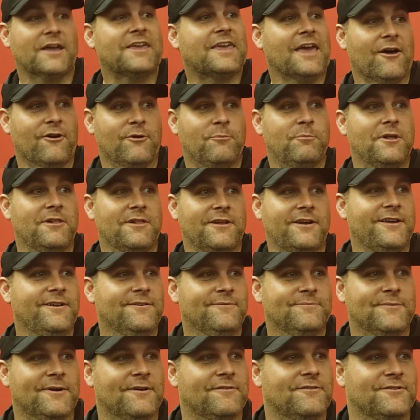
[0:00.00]
Accountability
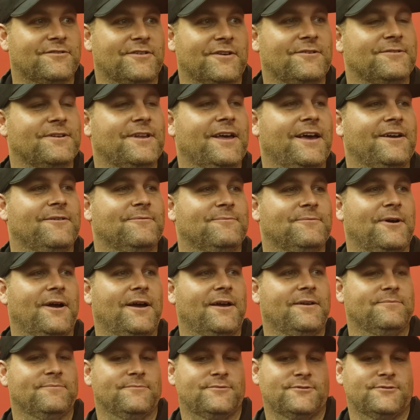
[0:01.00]
every single day, right?